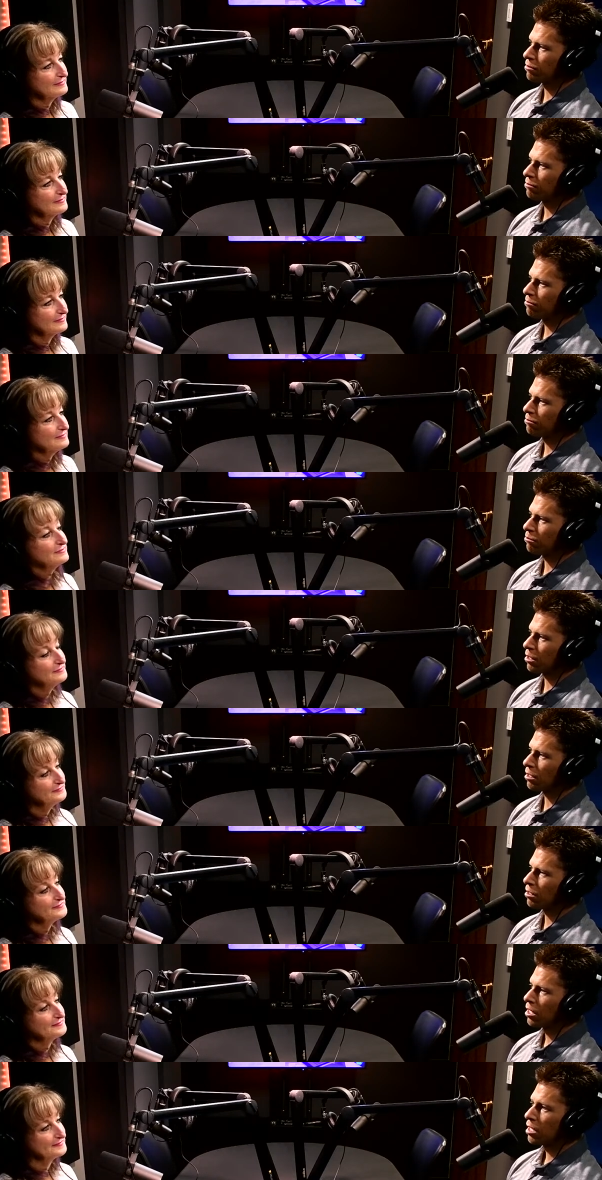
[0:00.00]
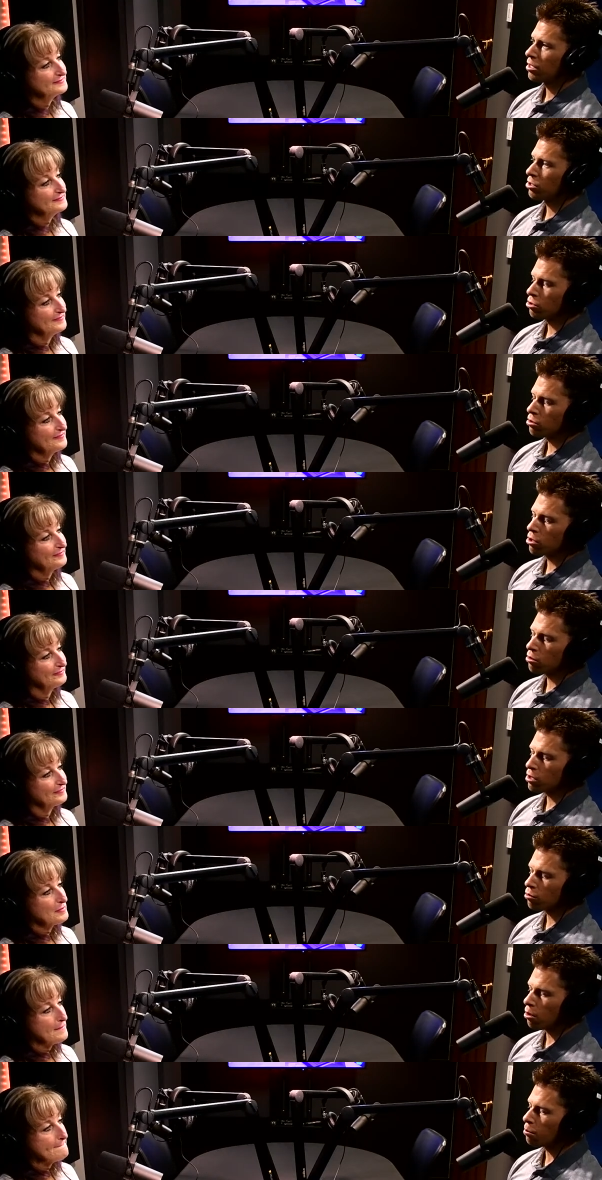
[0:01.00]
Speaker 1: Mm -hmm. Right? Cuz you can
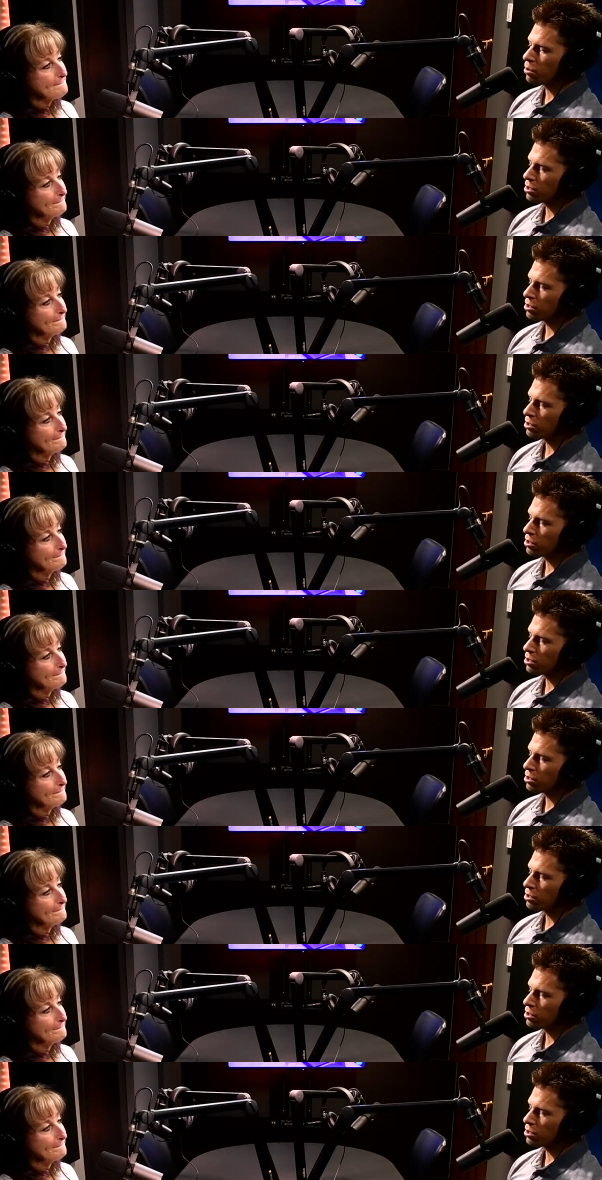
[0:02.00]
only grow a